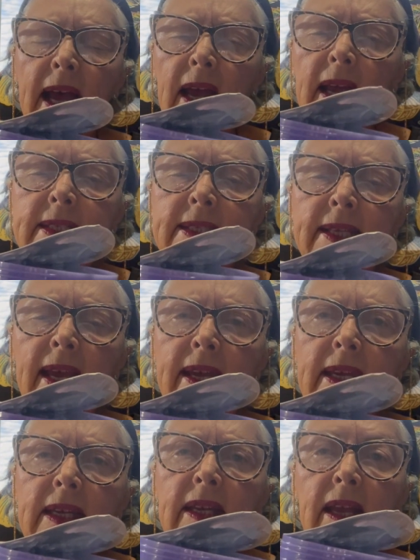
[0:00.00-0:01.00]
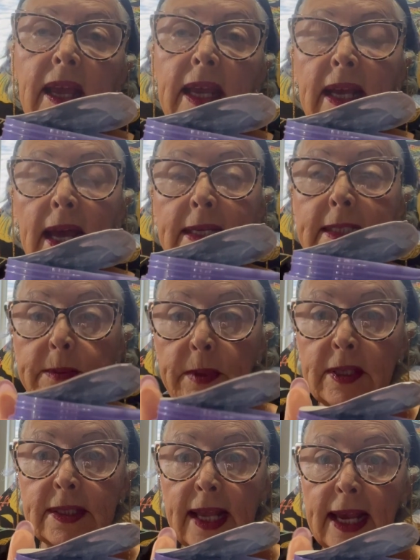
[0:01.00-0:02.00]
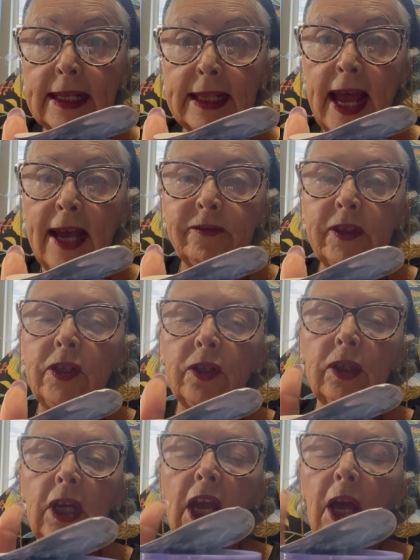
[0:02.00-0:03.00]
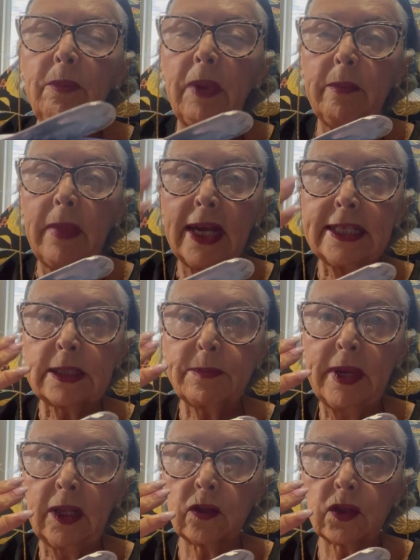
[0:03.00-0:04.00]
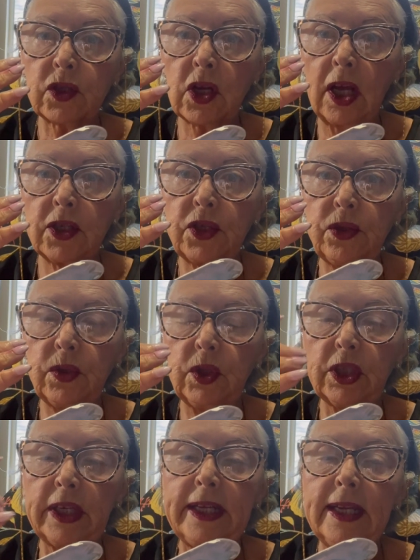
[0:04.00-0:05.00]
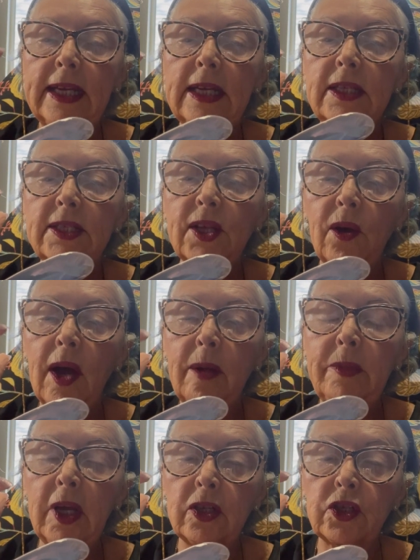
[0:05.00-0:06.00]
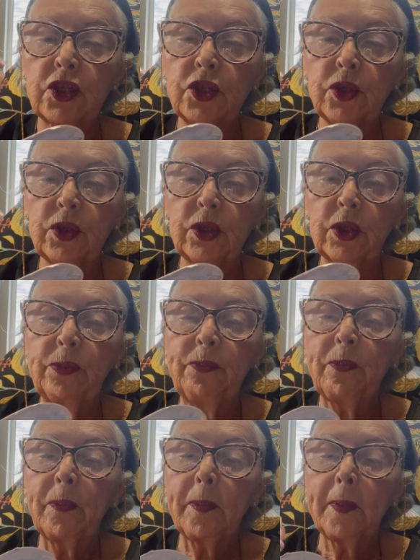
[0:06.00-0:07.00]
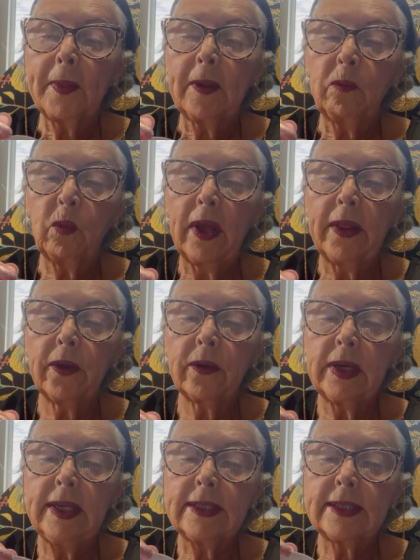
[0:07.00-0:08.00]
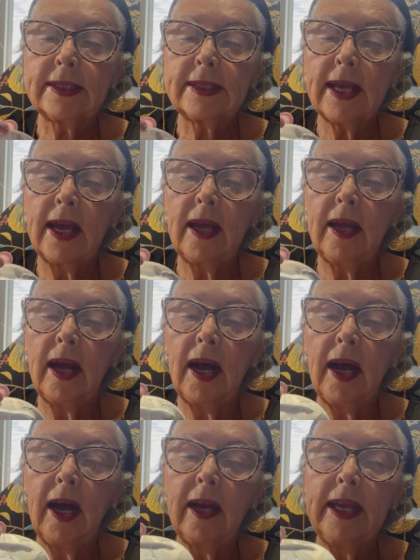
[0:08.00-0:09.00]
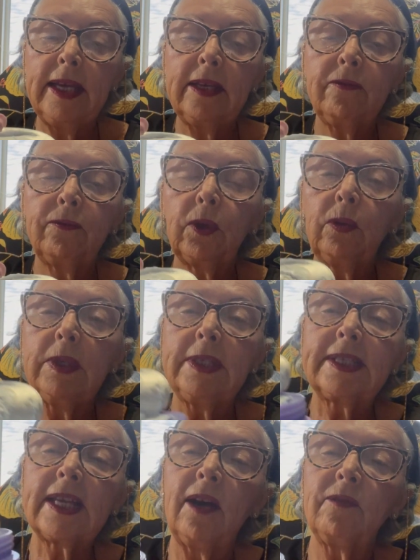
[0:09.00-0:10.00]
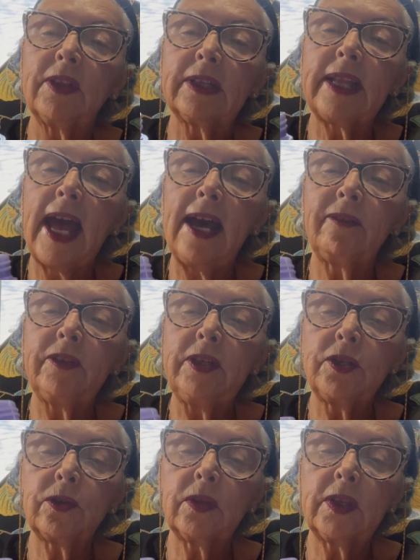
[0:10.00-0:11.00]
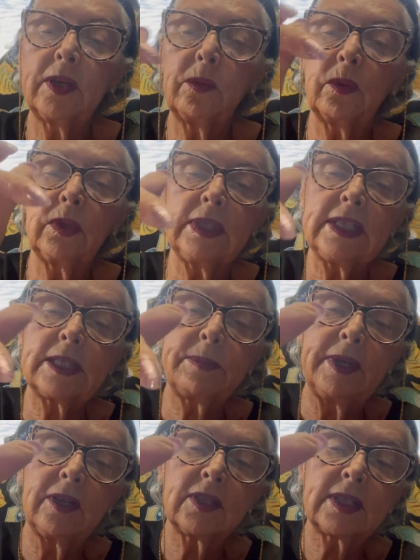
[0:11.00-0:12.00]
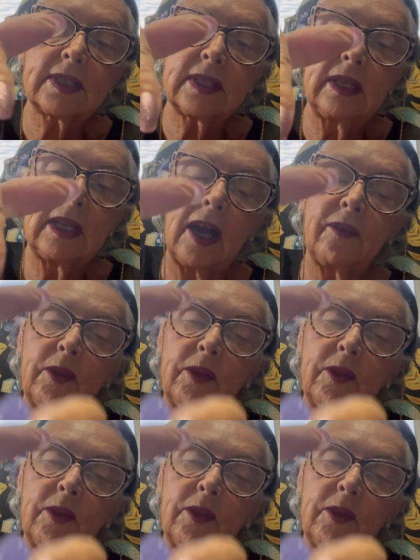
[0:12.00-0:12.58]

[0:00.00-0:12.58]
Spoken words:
I'd say it kind of smells like lavender, but my smeller's not too good, so I'm not sure whether it's the influence of the lavender that it really smells, of